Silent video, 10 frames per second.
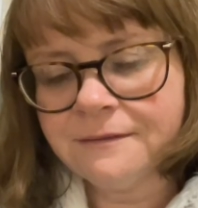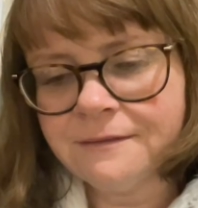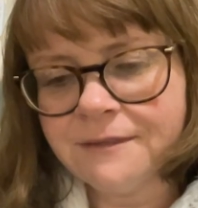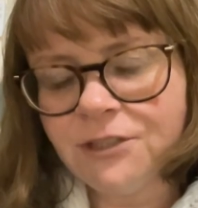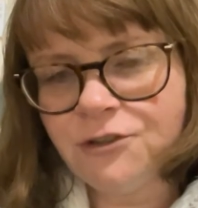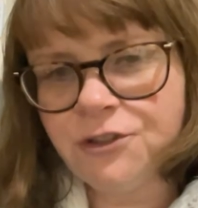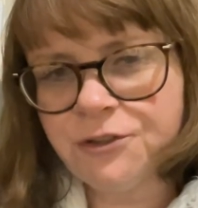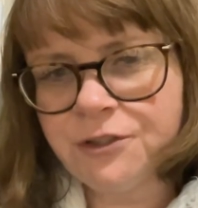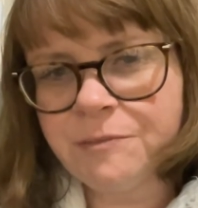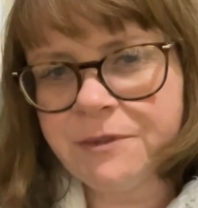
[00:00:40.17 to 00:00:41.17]

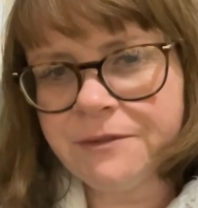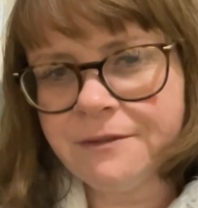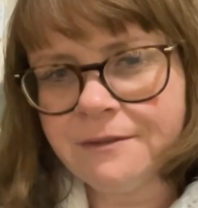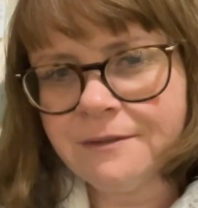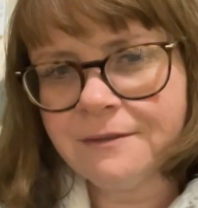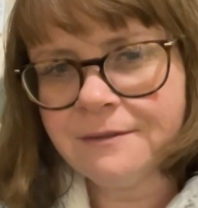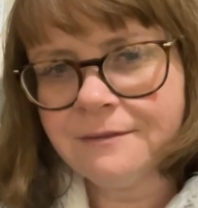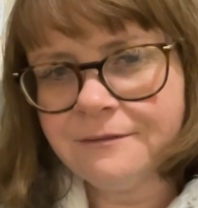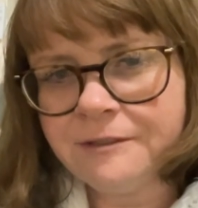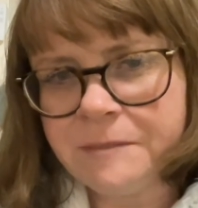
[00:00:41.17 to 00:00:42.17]
enjoyable
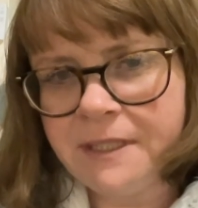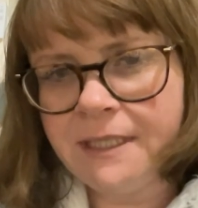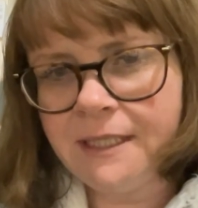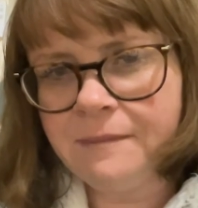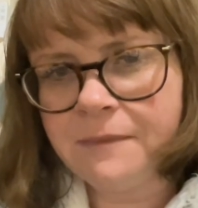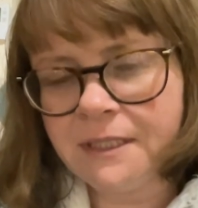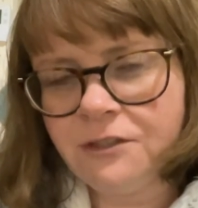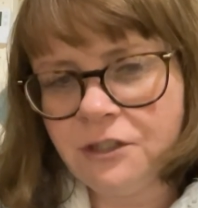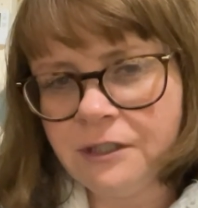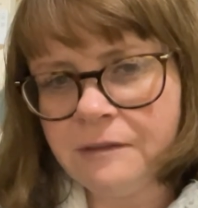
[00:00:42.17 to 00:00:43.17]
for me in my
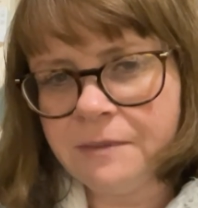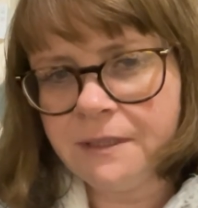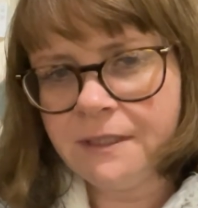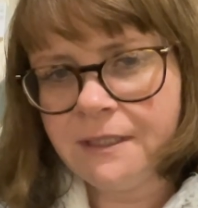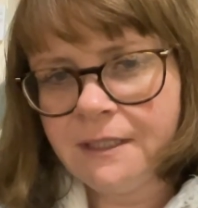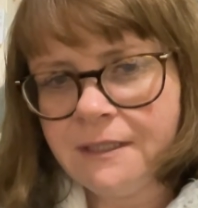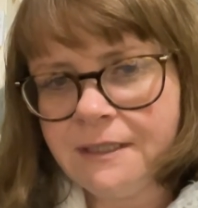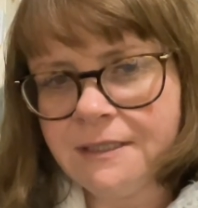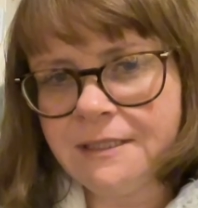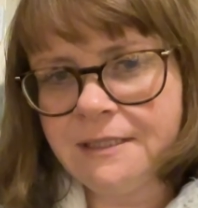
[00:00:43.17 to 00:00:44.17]
job
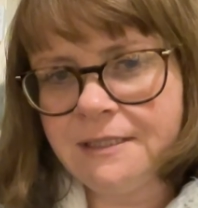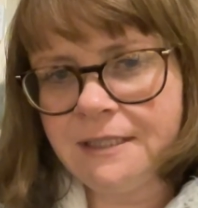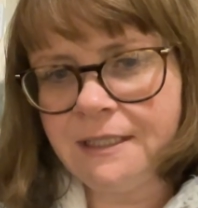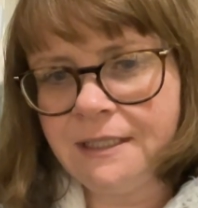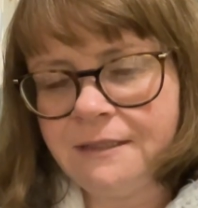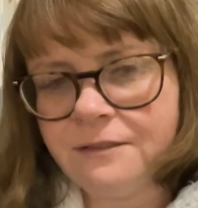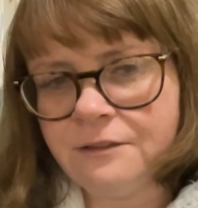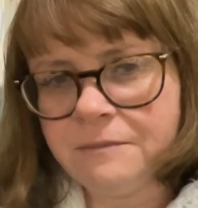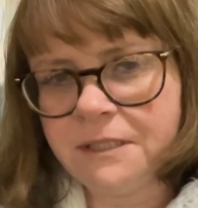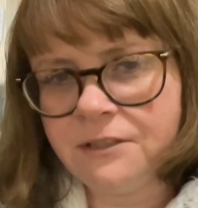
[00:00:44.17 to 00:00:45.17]
than to see
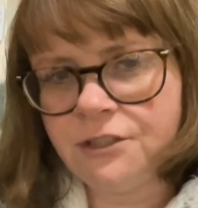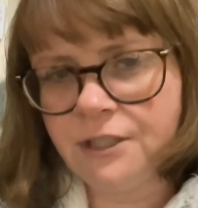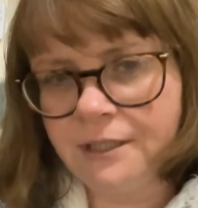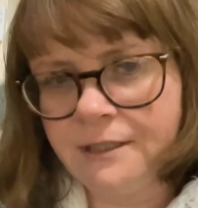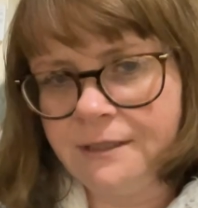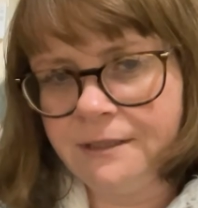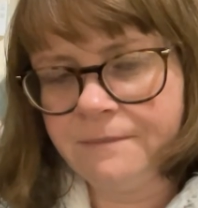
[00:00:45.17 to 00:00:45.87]
something shine.